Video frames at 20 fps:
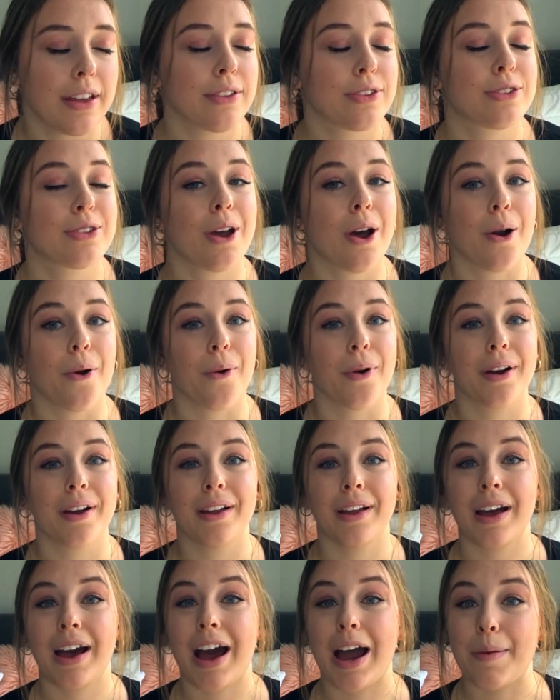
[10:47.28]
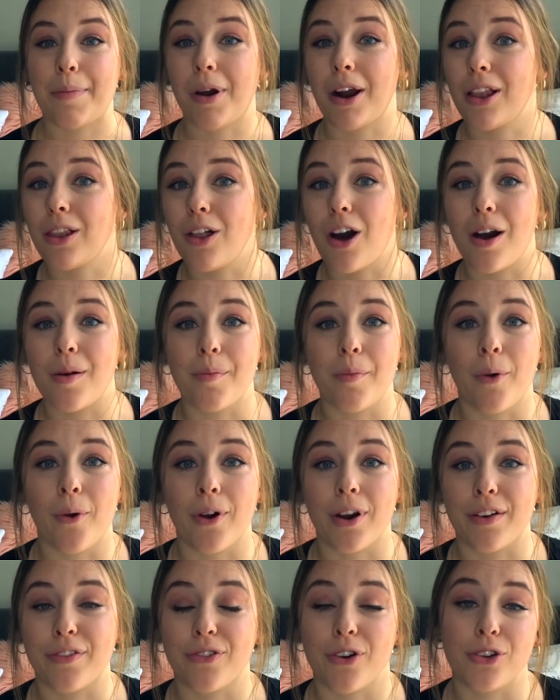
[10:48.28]
So I bought a lot
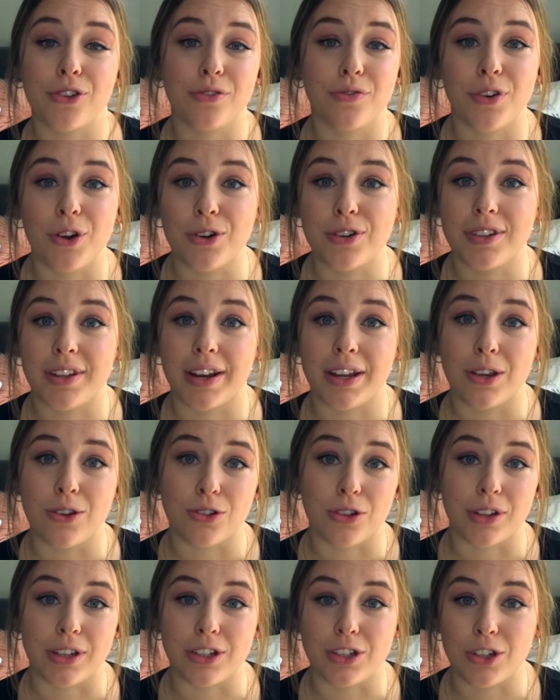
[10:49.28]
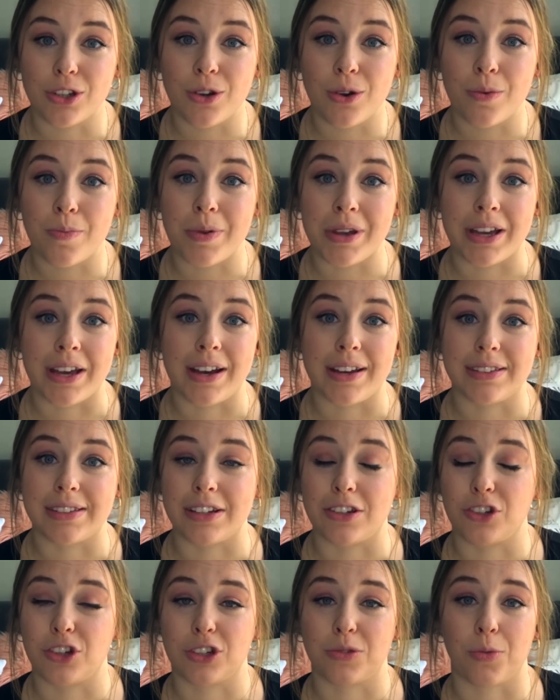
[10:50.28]
more frozen foods than I usually do because
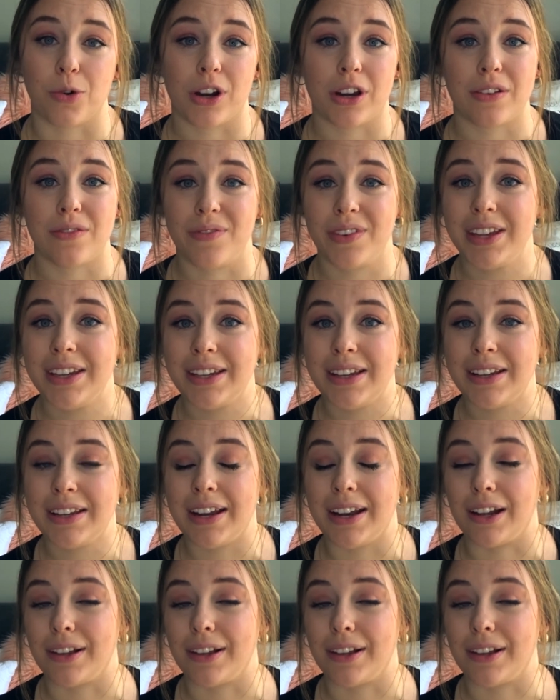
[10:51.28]
it's just more convenient.